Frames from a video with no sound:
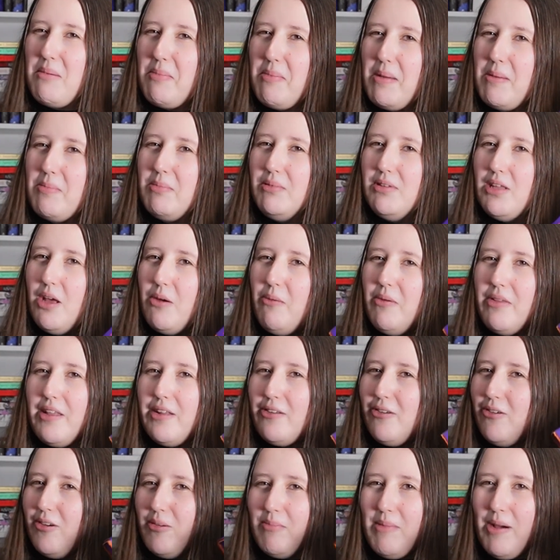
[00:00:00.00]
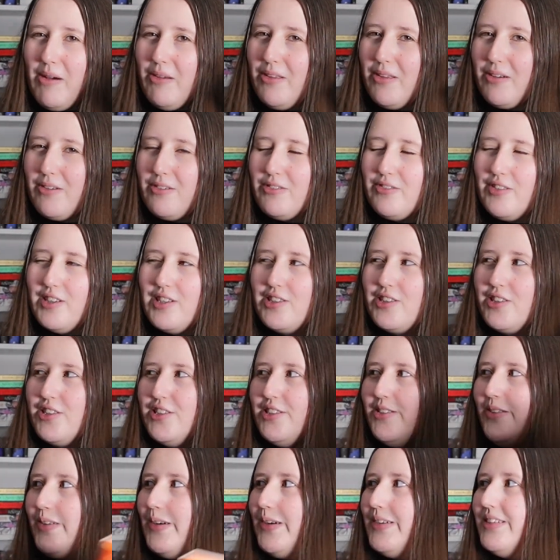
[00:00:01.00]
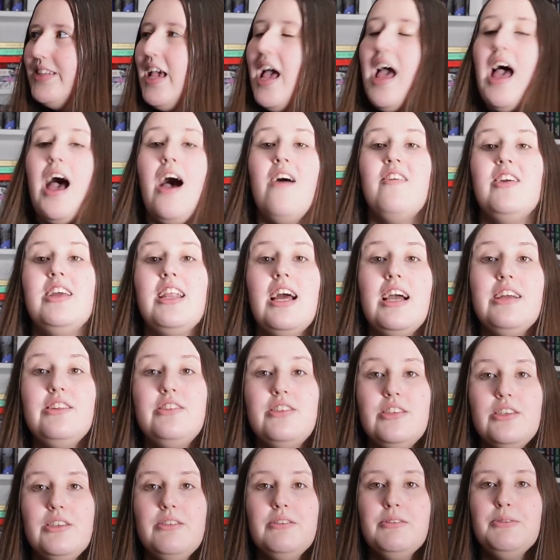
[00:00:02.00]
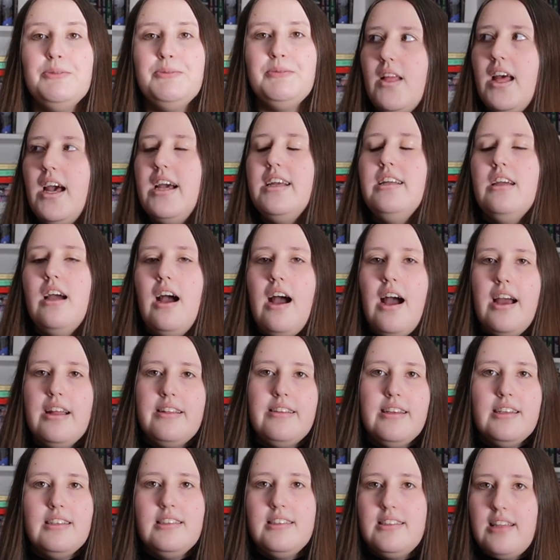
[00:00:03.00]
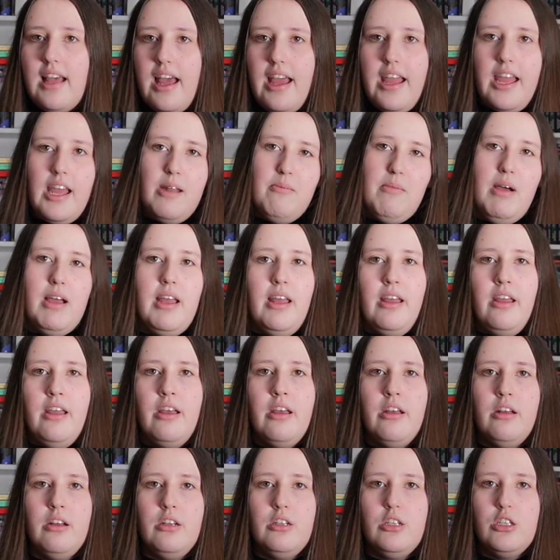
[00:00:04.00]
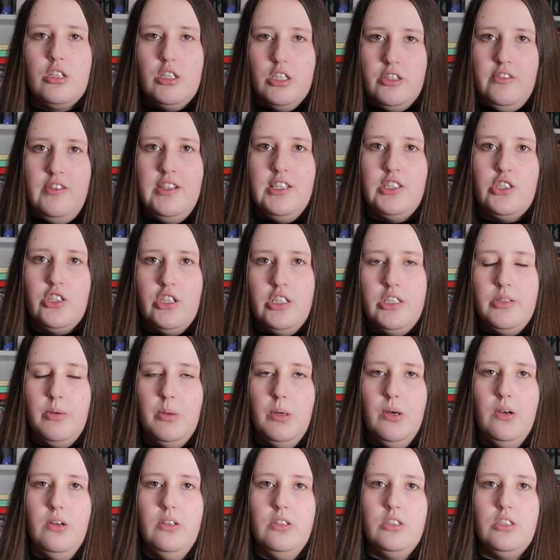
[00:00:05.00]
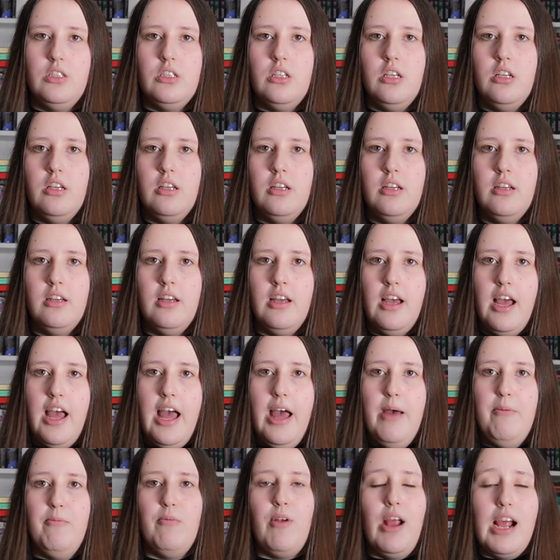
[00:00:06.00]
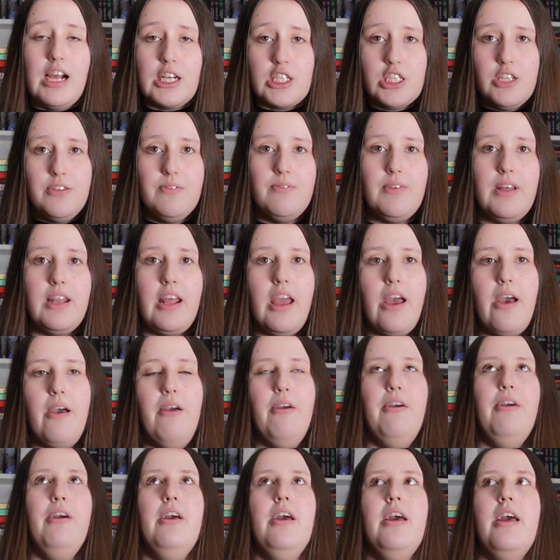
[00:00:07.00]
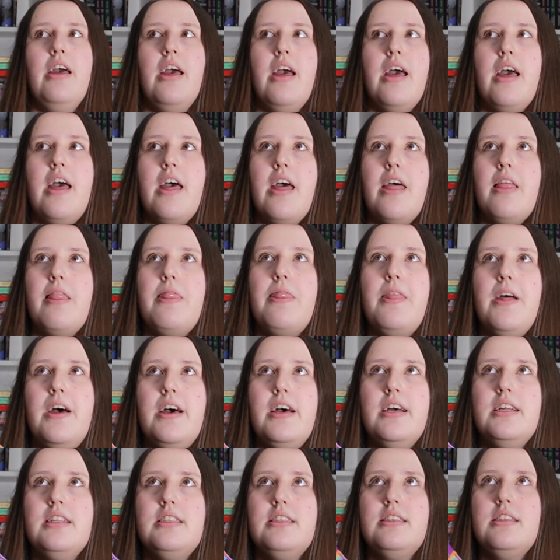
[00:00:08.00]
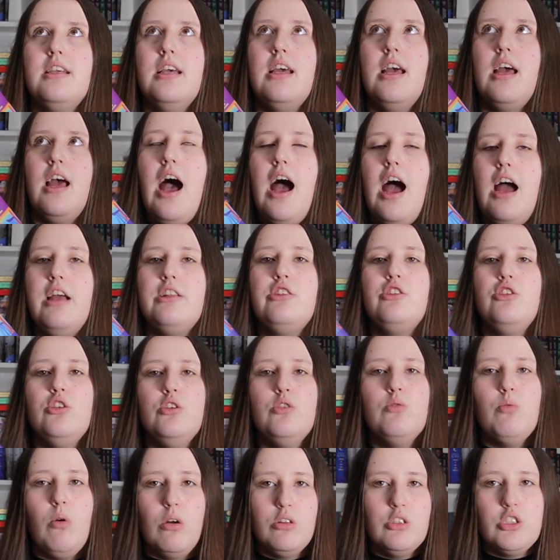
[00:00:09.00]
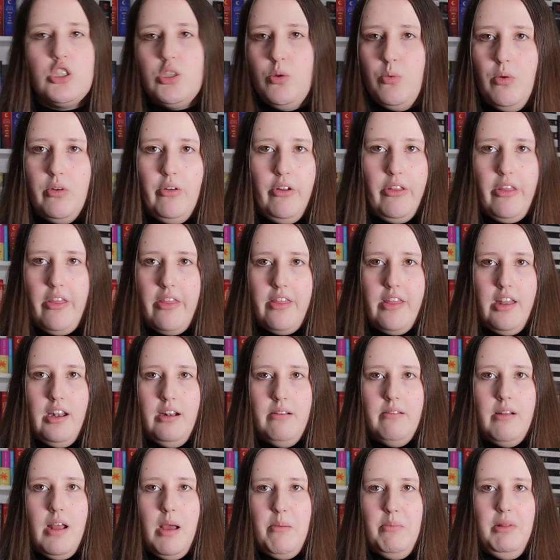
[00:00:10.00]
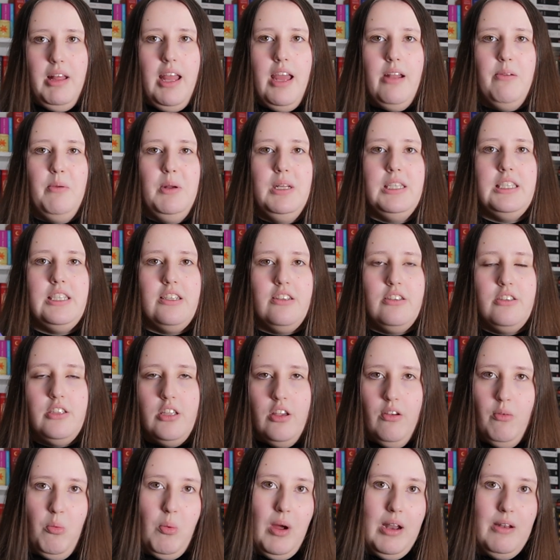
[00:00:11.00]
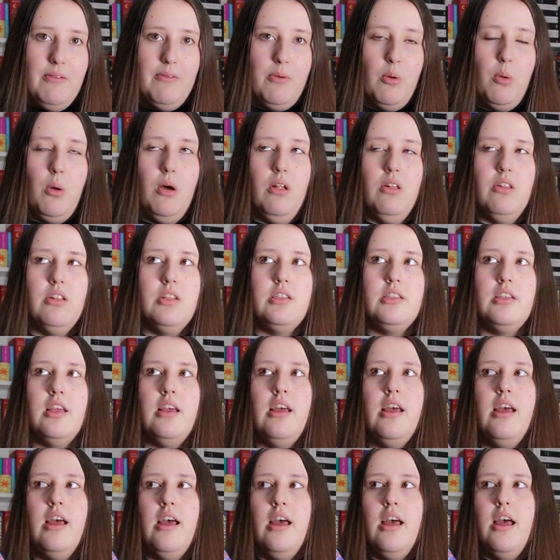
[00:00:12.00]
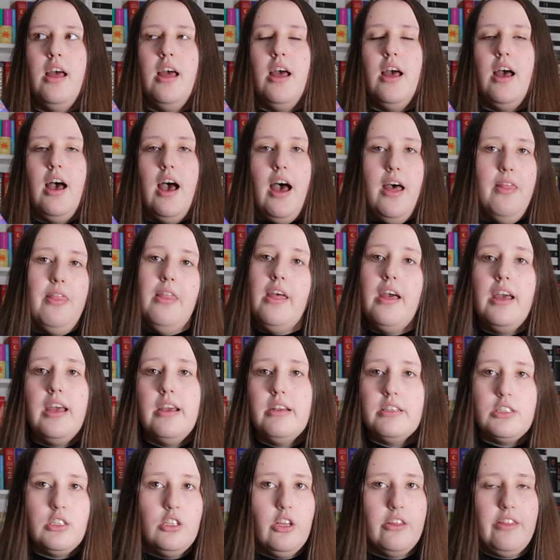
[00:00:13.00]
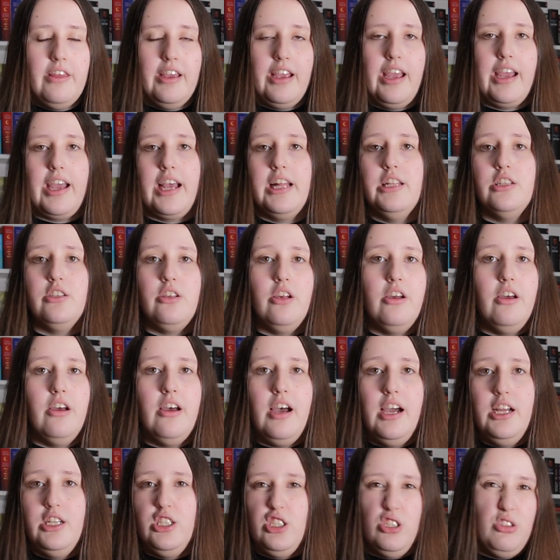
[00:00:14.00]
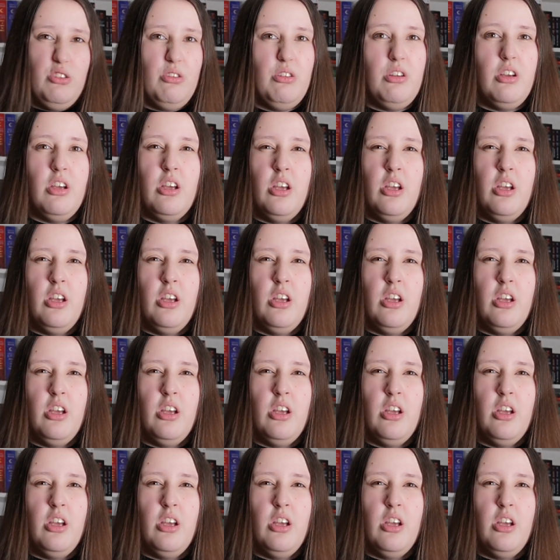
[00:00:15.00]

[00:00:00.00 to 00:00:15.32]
people know what they're talking about in the Goodreads Choice Awards. I mean, I did say in my Goodreads Choice Awards reaction video that I do want someone other than Emily Henry to win for once, and that it's nothing against her. I just